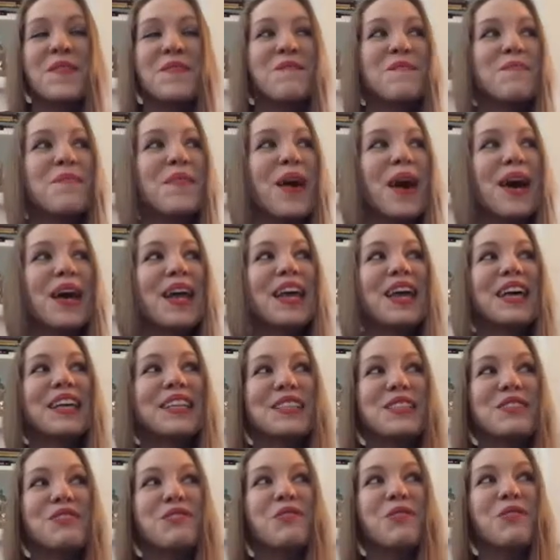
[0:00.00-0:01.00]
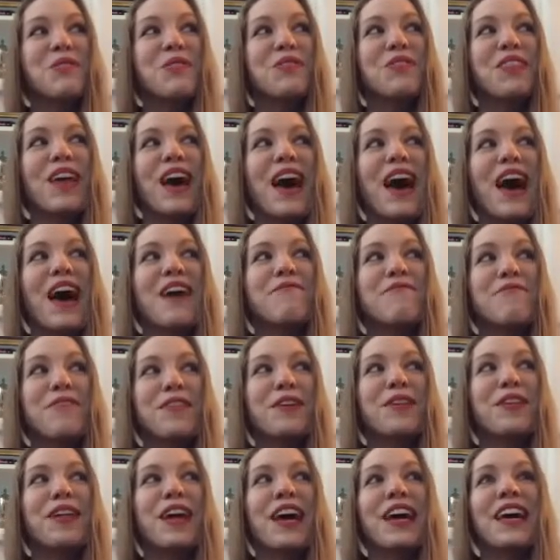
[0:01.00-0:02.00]
But it's true that I
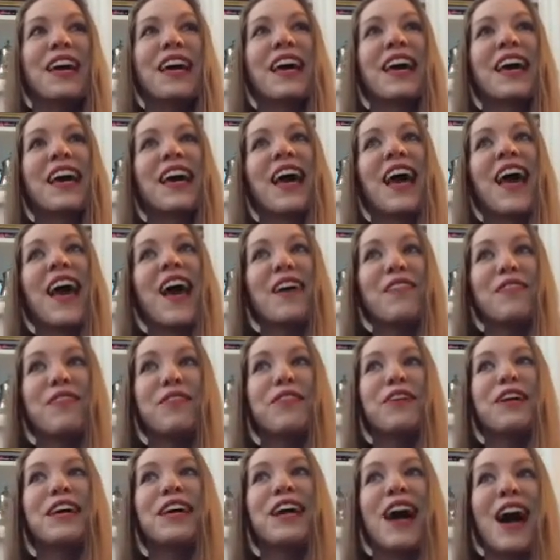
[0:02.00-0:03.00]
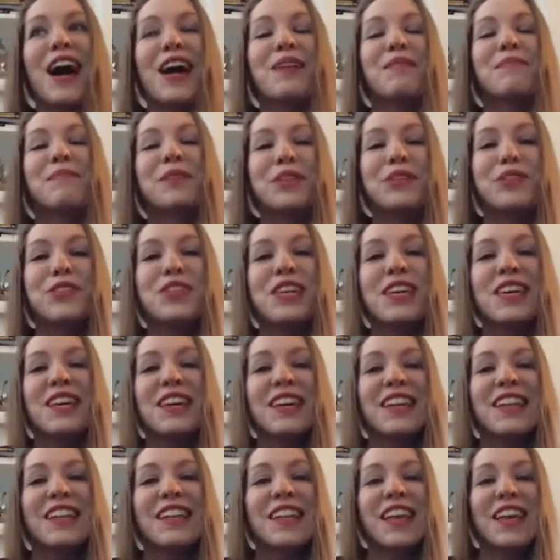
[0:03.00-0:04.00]
feel like every kind of music,
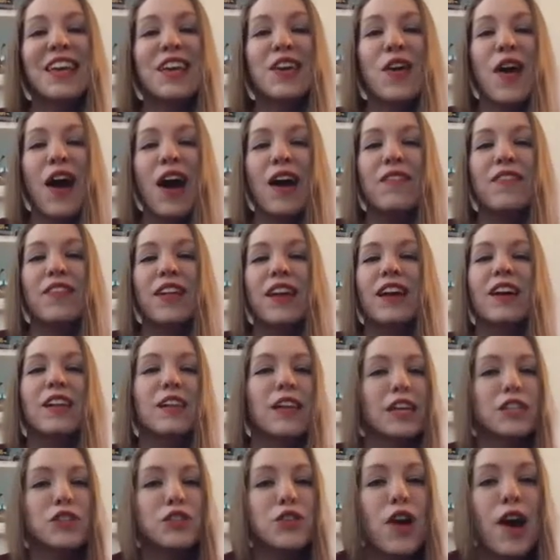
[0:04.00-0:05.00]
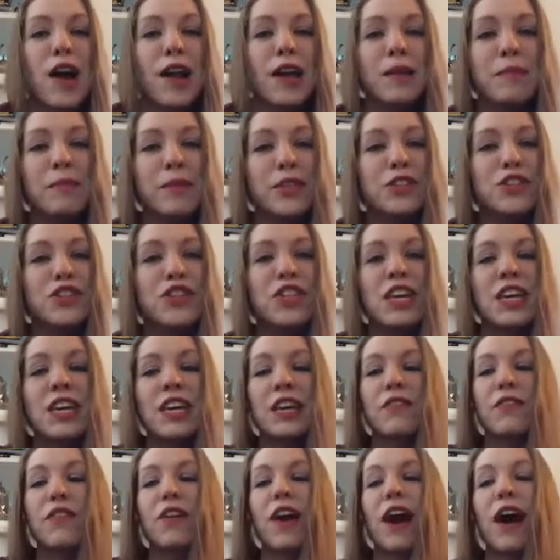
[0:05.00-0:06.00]
like you have like electronic music,
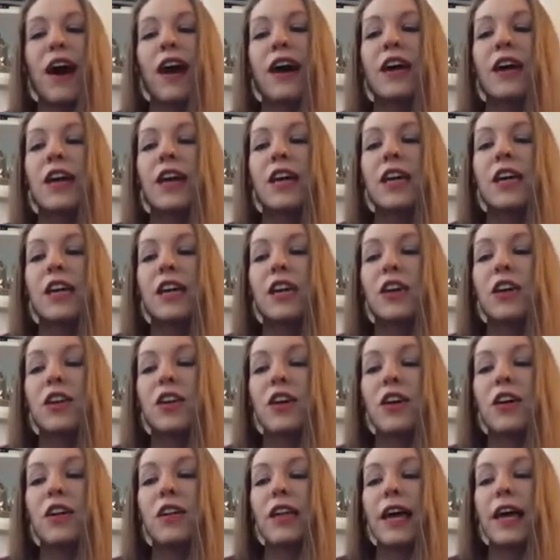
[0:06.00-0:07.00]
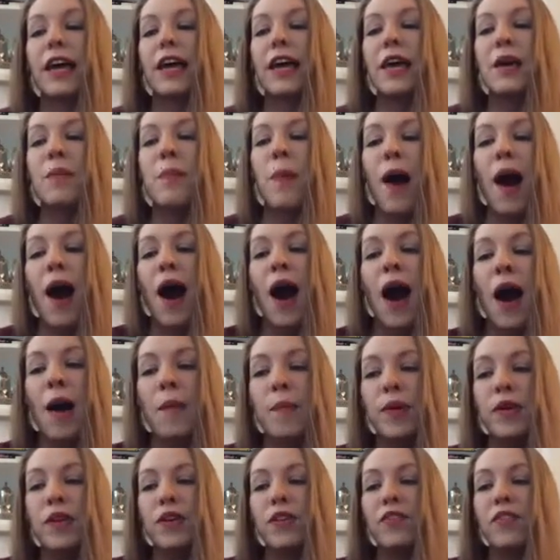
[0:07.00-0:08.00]
you've got, like hip hop
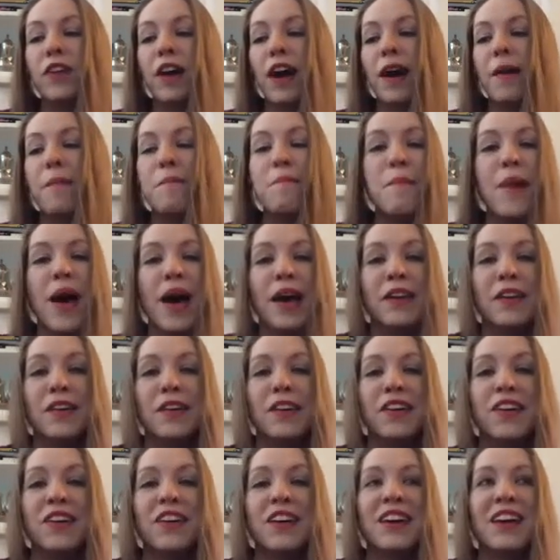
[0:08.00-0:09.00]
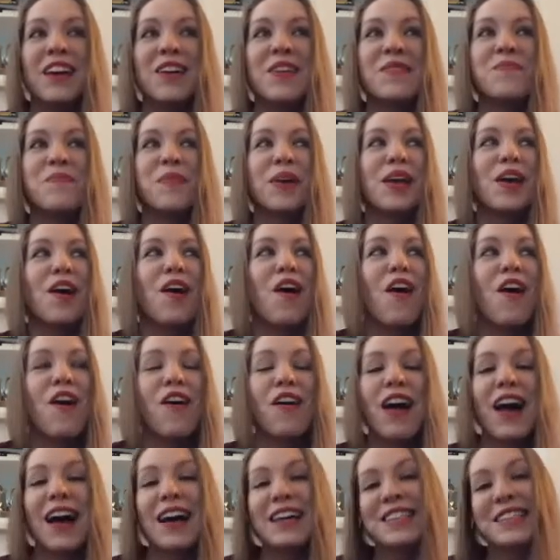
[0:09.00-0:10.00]
and you've got metal, but it all
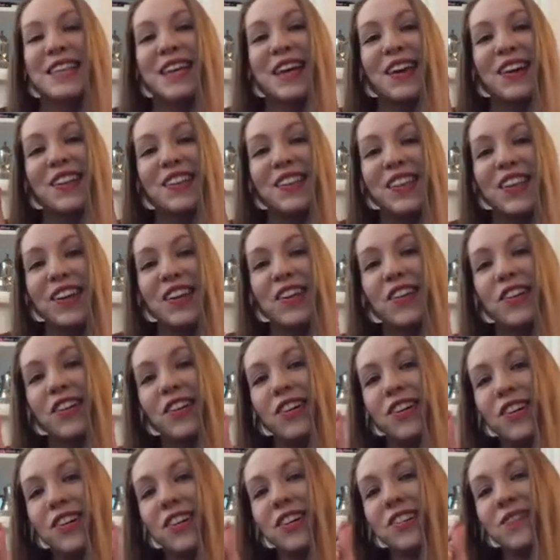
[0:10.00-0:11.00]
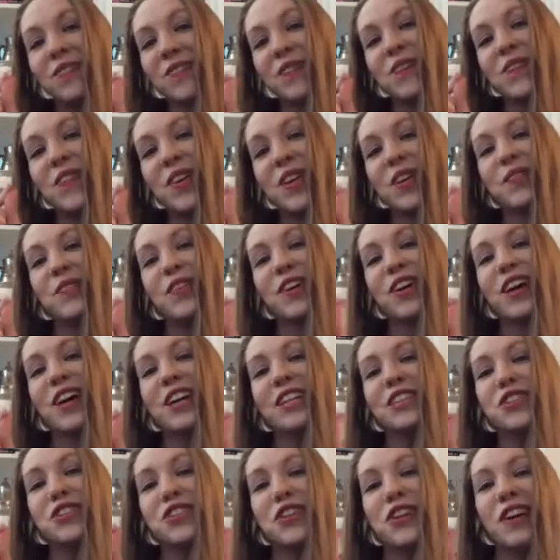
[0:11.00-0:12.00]
has like a little bit of a
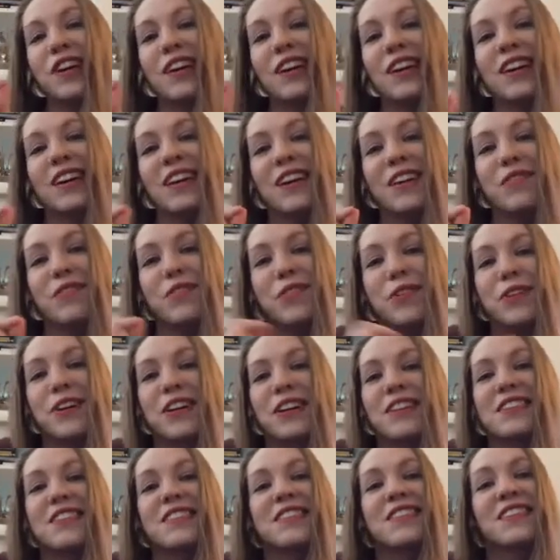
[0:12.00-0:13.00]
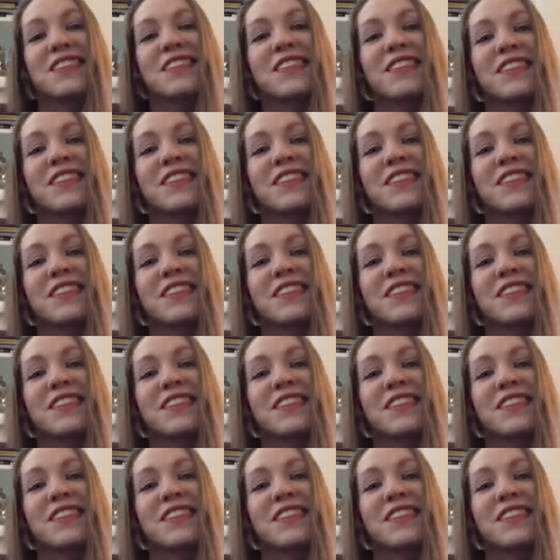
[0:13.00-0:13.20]
country influence,